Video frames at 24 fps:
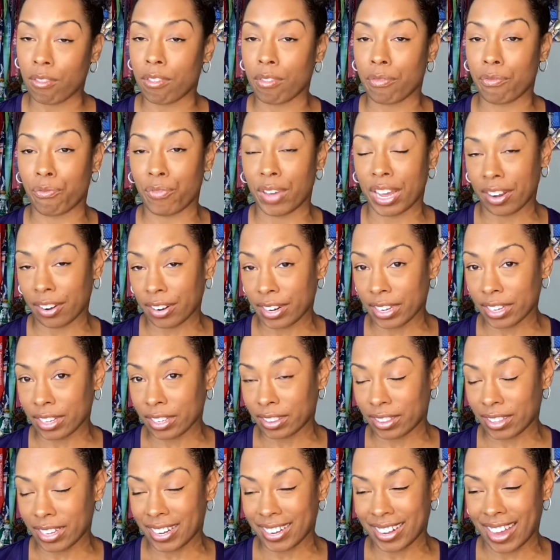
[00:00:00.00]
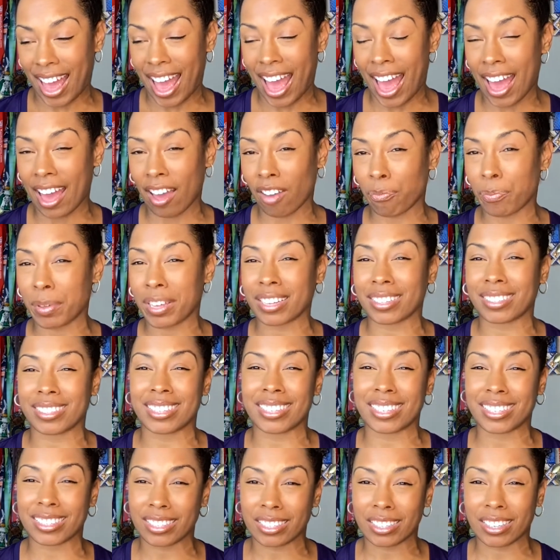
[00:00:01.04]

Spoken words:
Very good thing to have, because this